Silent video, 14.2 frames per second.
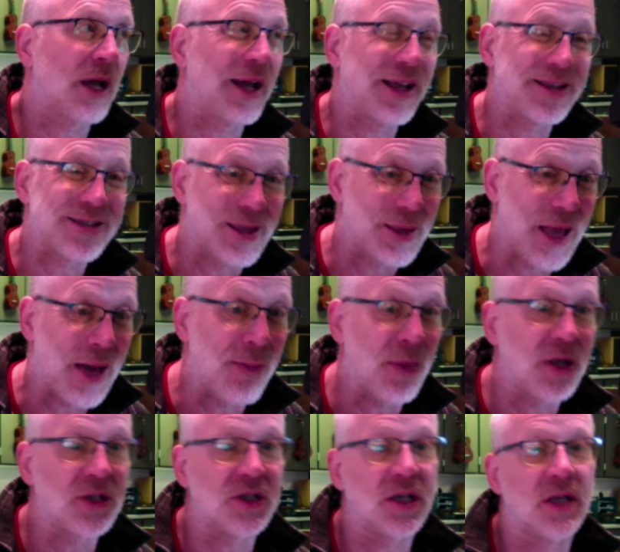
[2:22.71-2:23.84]
could send that
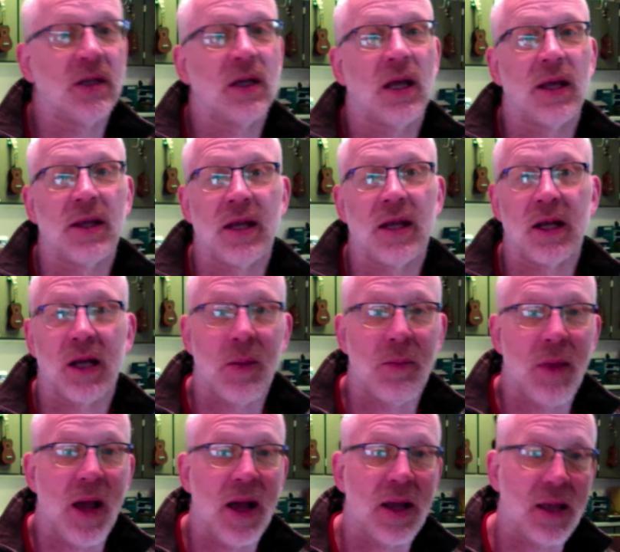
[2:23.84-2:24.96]
much in and then come
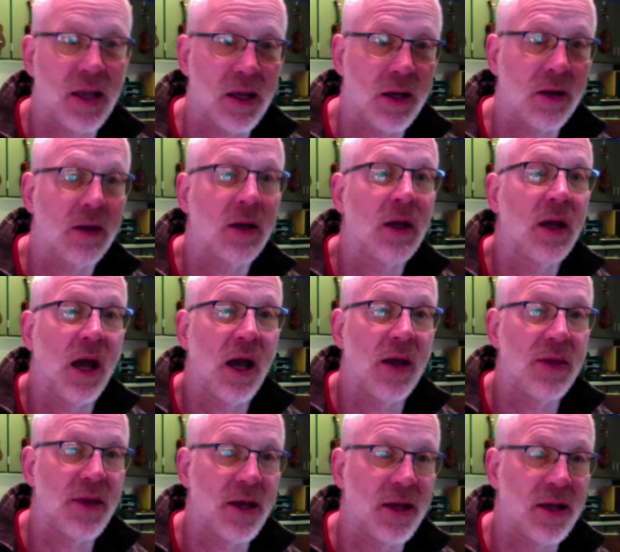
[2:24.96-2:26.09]
back here
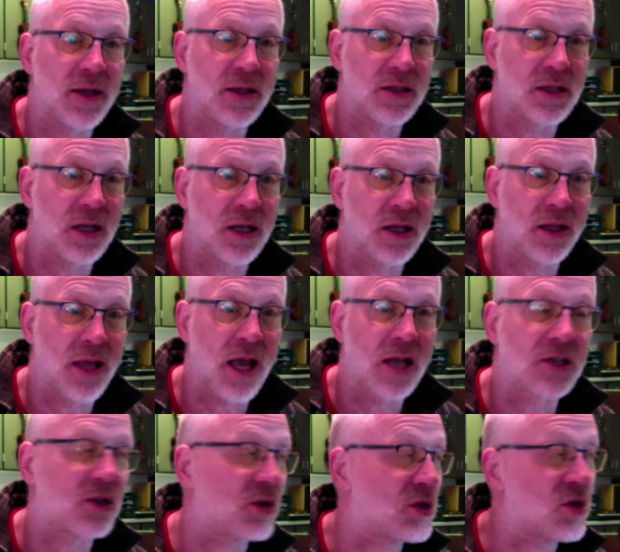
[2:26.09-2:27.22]
and then send in that.
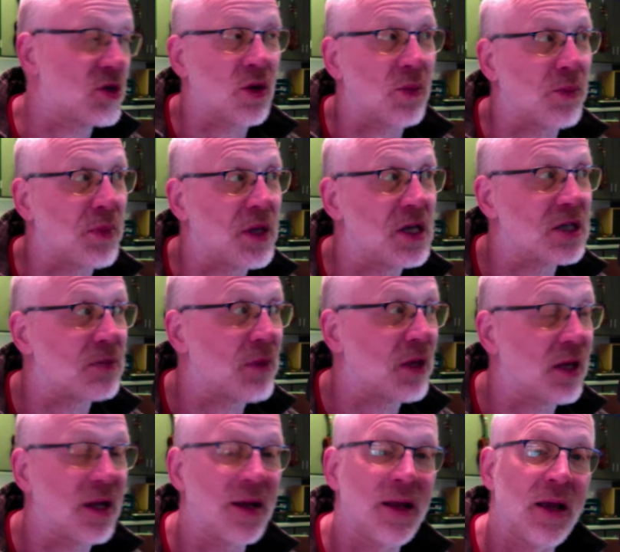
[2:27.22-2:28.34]
So you can piecemeal
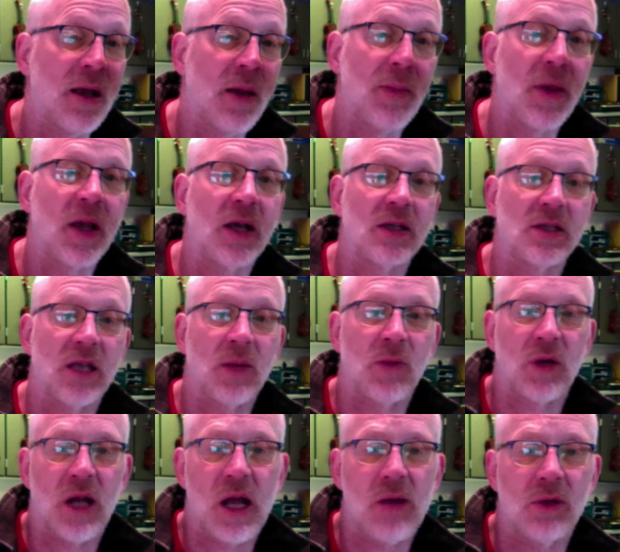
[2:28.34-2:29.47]
it because then what
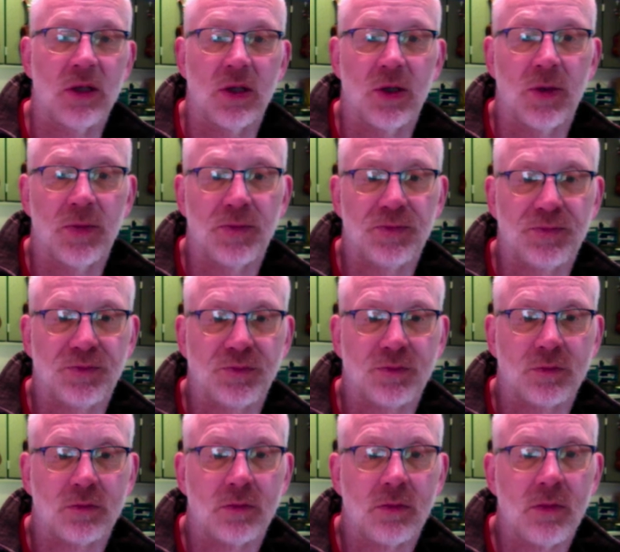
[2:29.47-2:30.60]
I will do
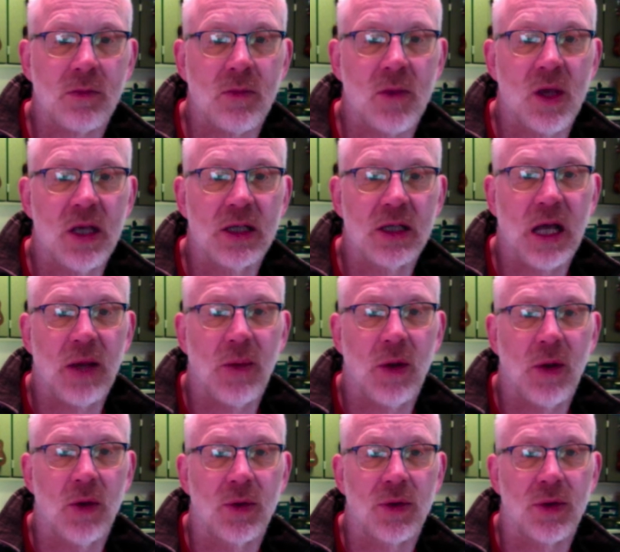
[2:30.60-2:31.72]
is I will
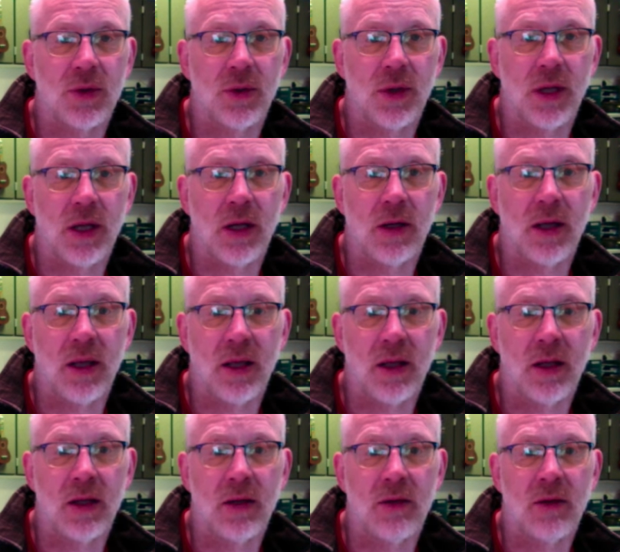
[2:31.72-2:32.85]
go through here in